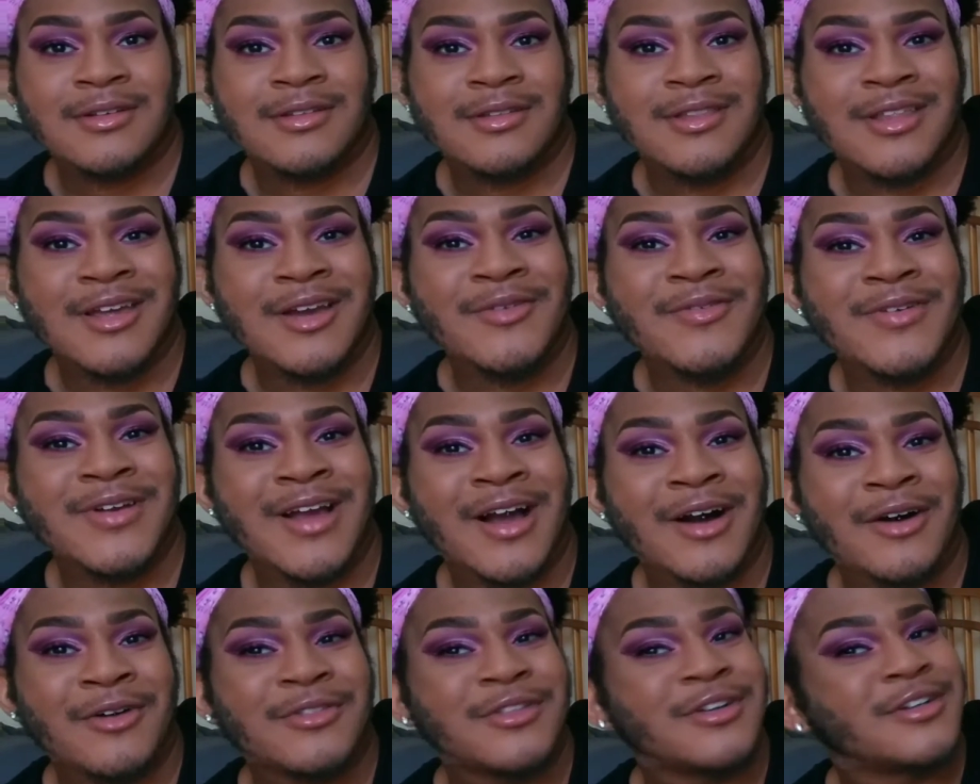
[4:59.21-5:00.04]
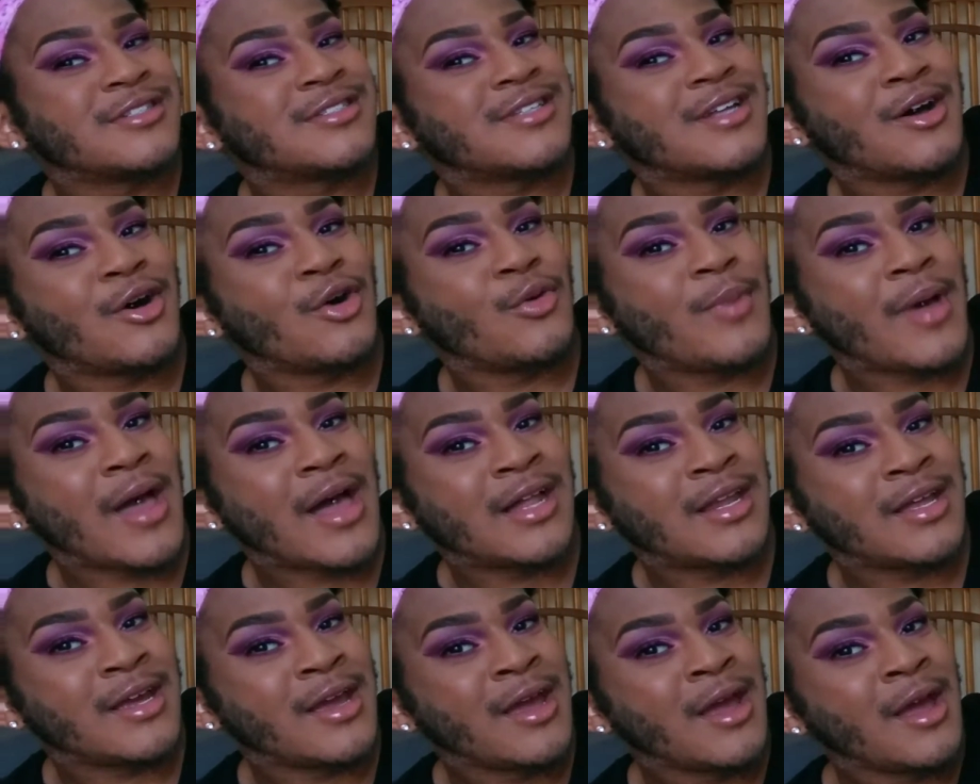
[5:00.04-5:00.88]
There we go. There's the whole
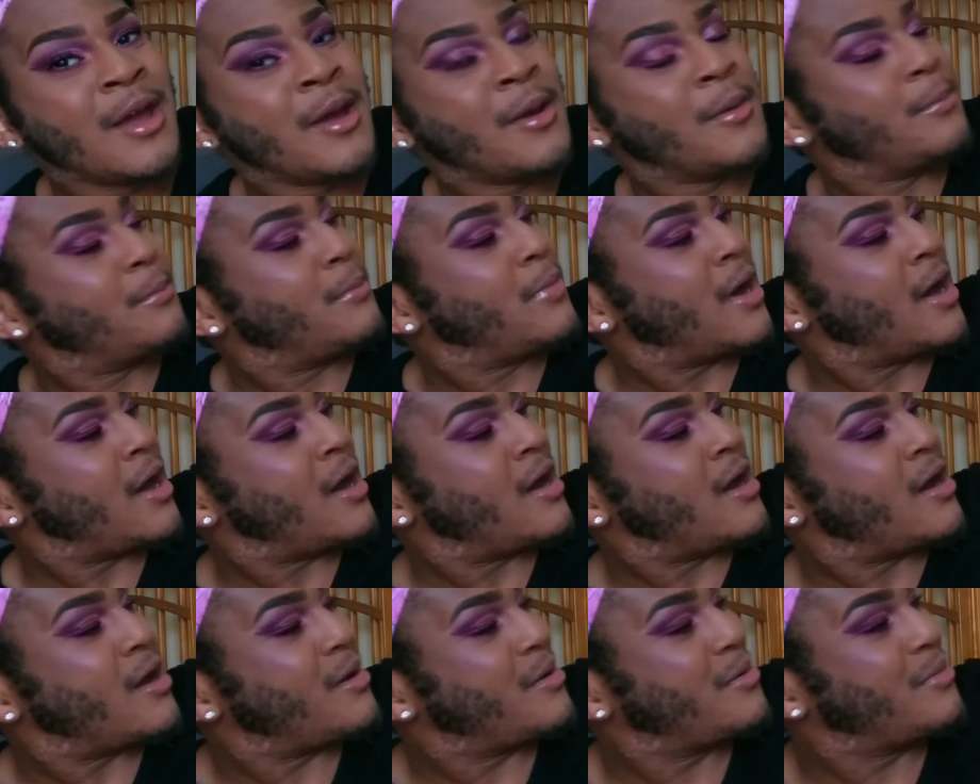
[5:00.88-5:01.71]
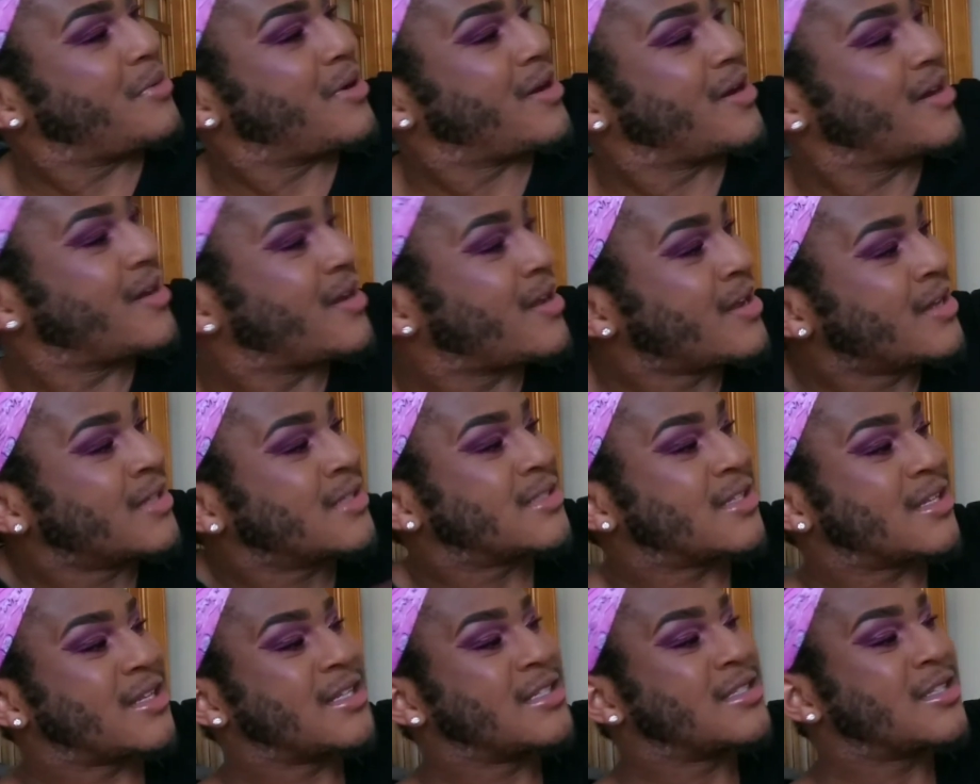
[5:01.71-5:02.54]
palette. But
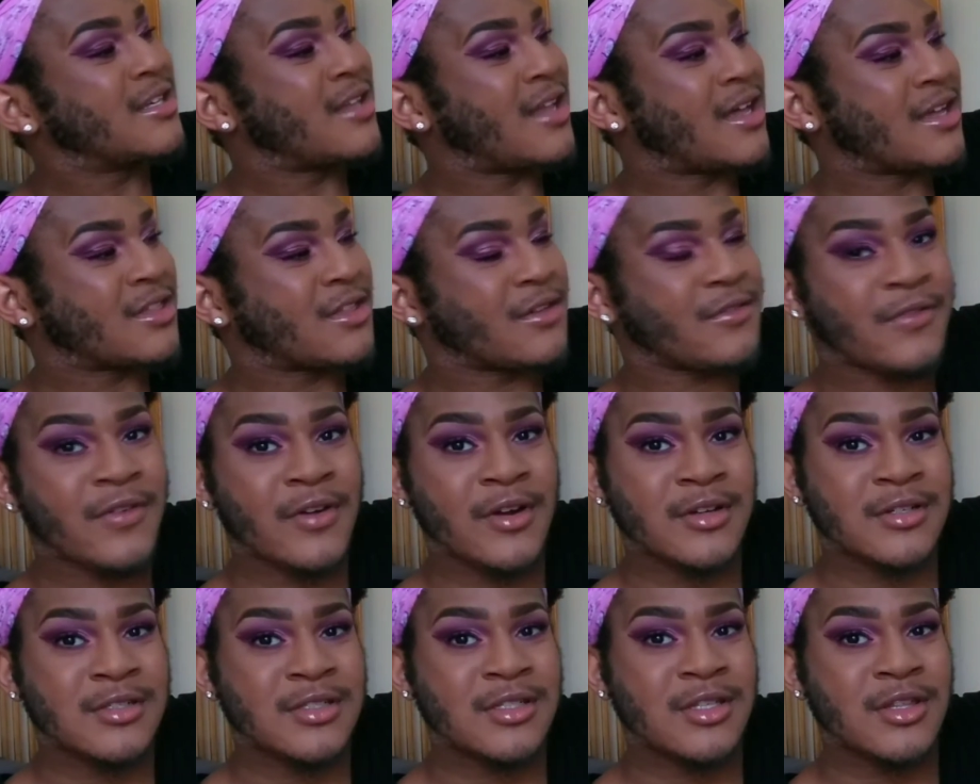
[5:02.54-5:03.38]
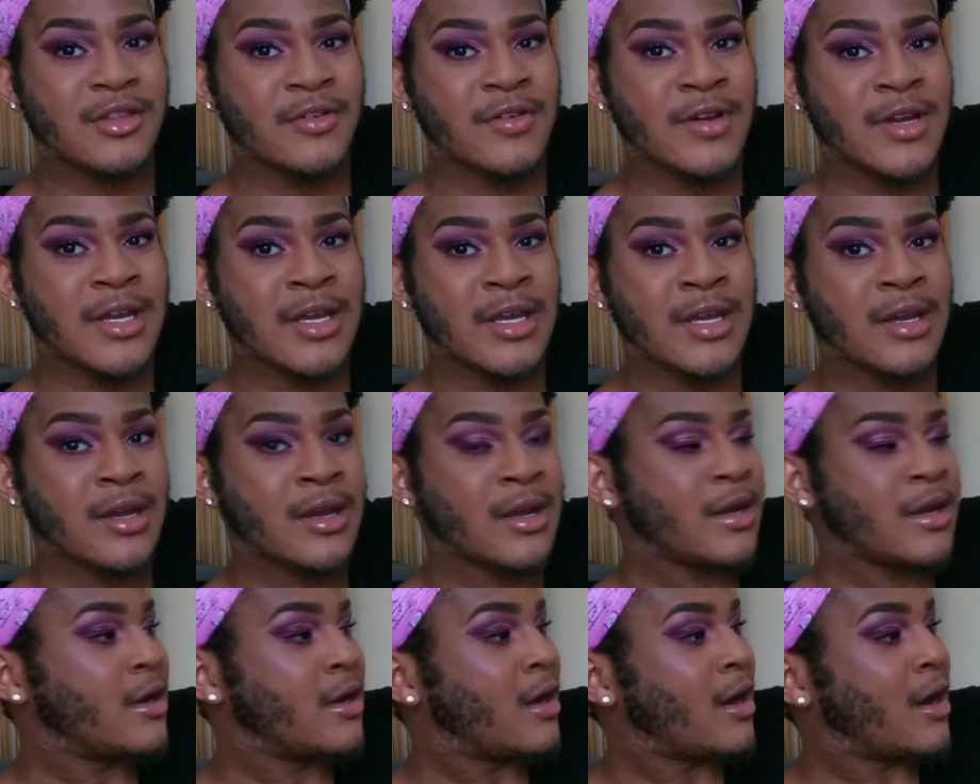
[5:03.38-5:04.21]
so these are like the first three.
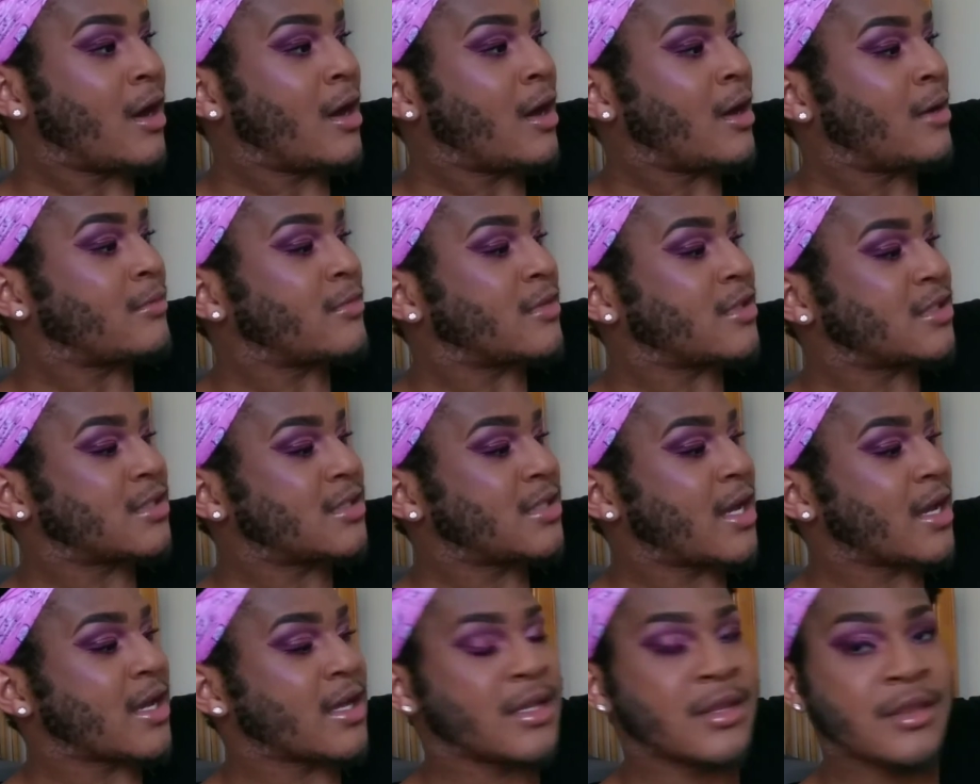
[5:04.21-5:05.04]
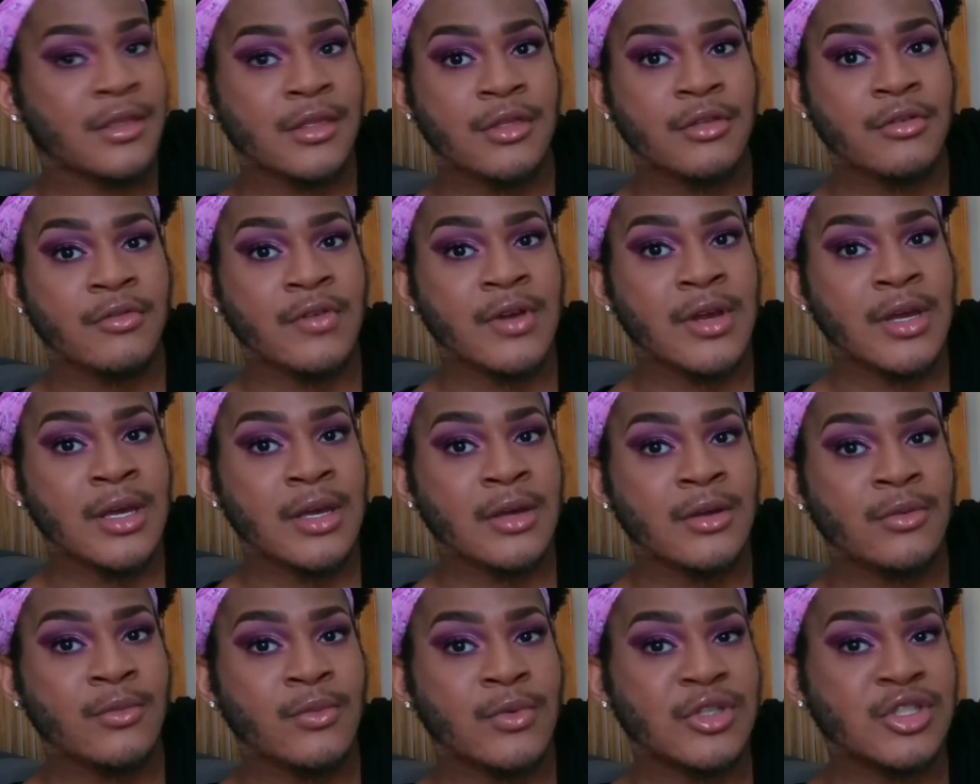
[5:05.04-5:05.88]
The second
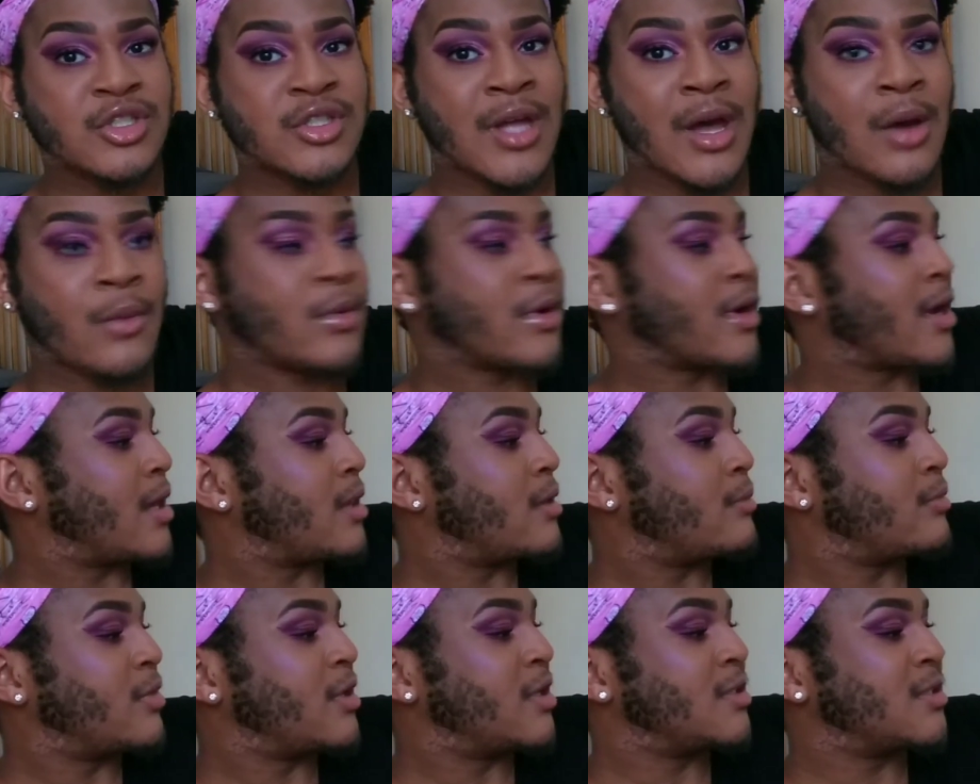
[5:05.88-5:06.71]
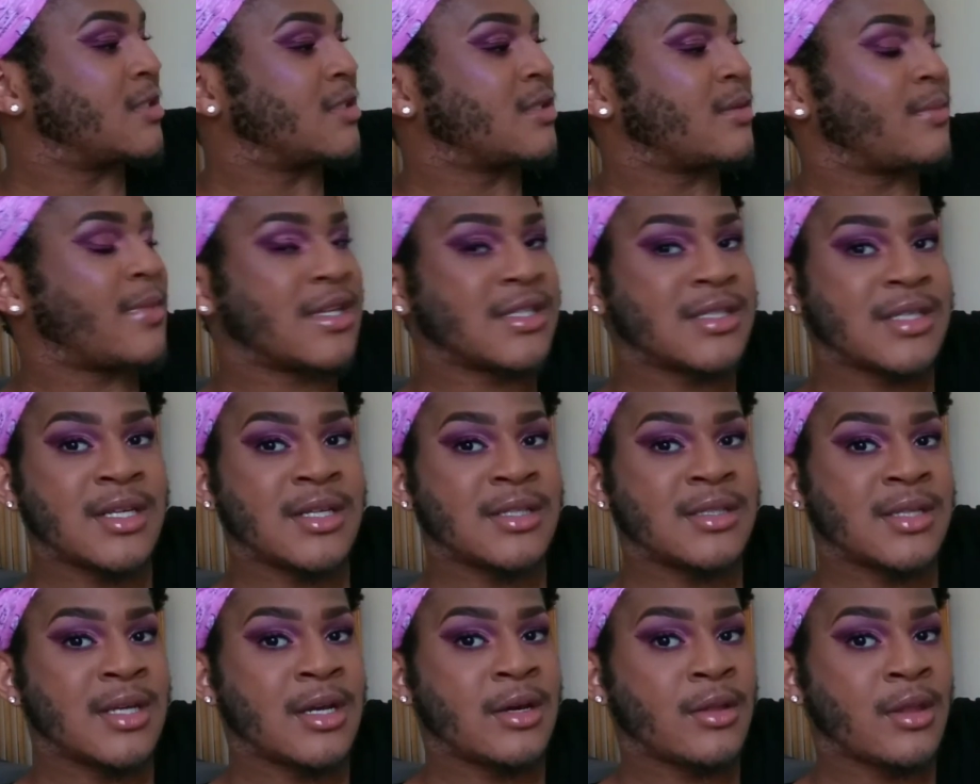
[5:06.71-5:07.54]
three, which that one kind of blends into my
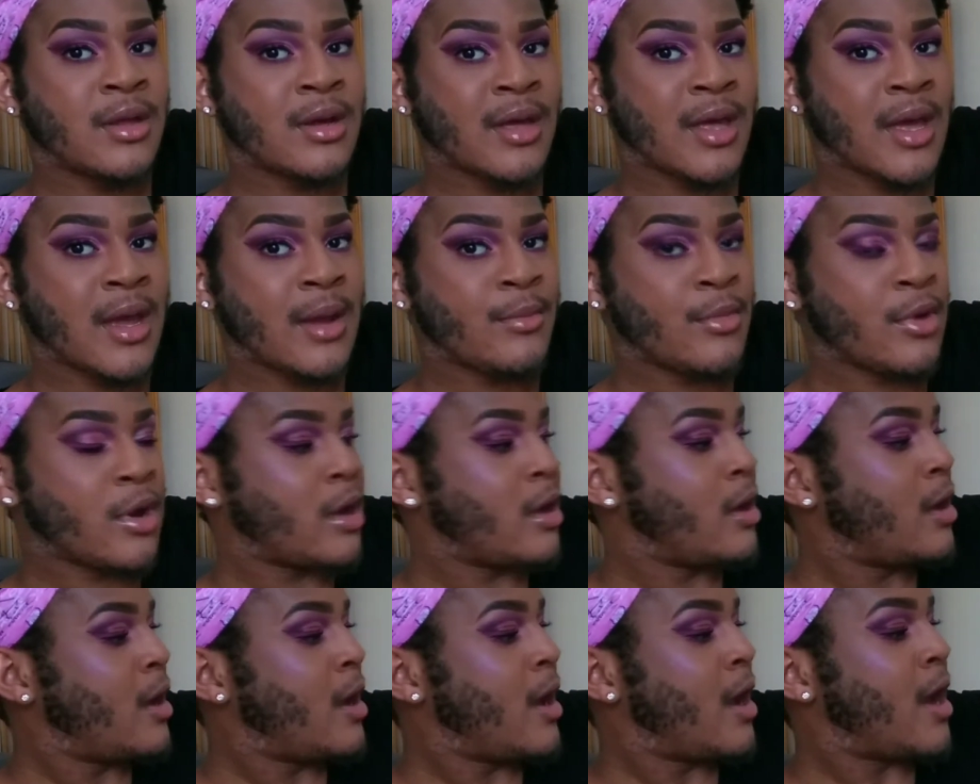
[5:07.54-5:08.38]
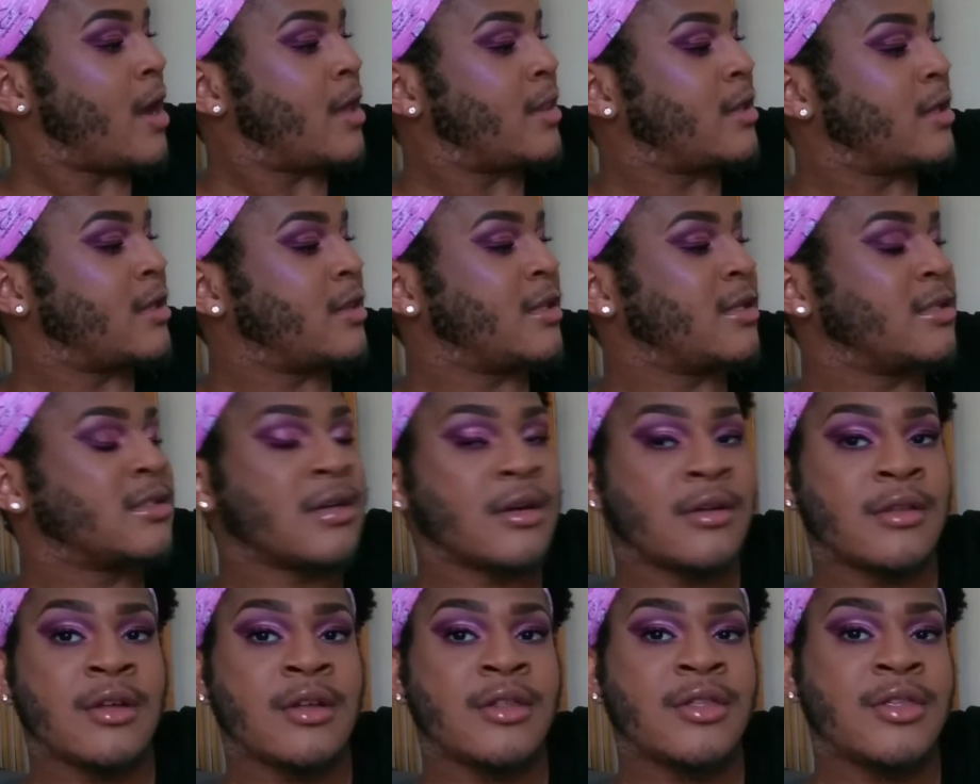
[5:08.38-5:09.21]
skin tone on camera, and then these
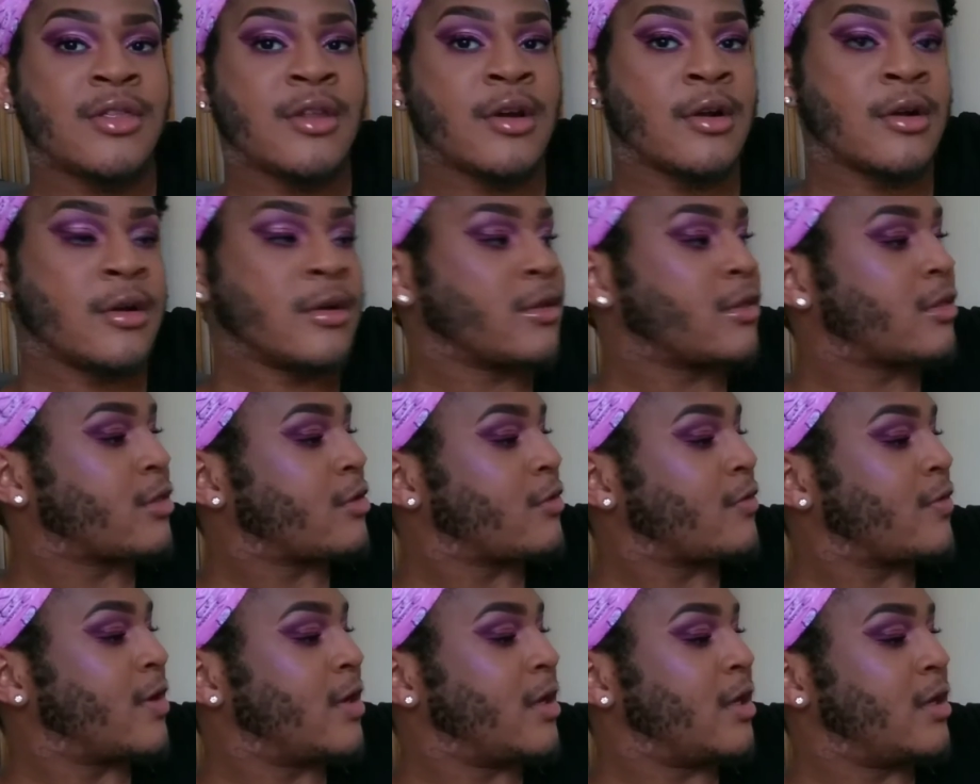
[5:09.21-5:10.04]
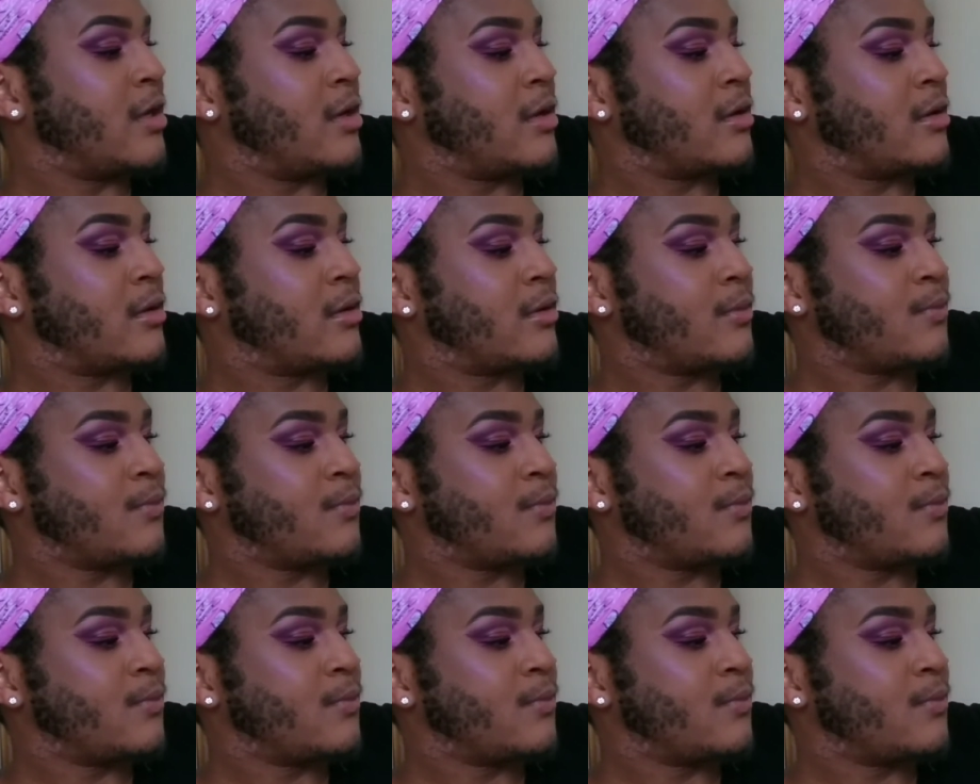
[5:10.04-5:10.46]
are the third three.